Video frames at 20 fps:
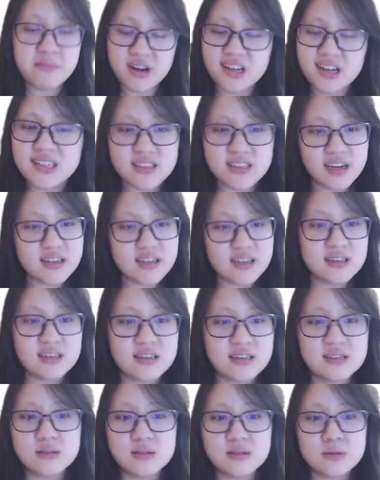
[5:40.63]
many
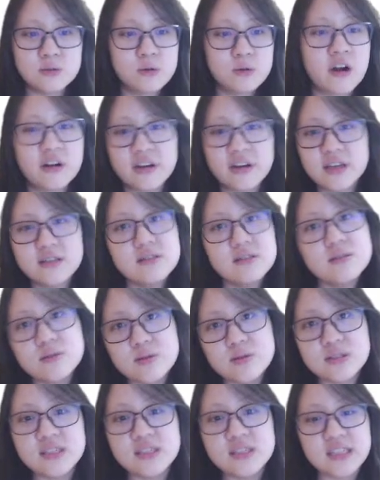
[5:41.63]
scientists who are
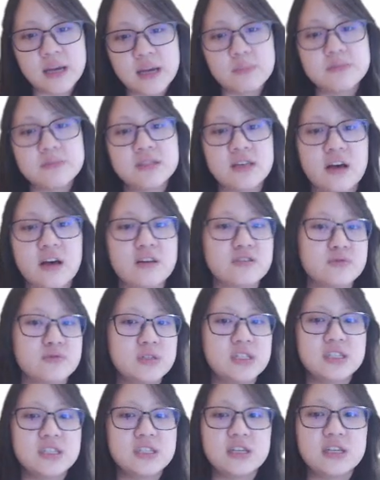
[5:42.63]
into stem cell
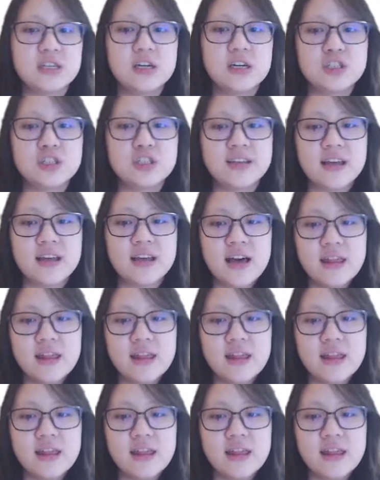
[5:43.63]
research and